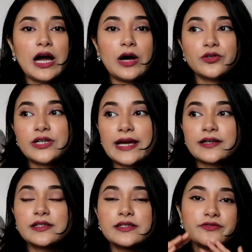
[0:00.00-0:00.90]
how to
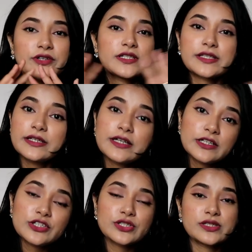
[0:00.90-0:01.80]
tackle different skin
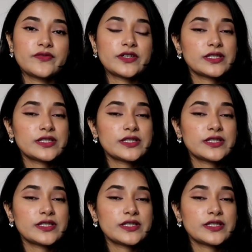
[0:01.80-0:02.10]
conditions if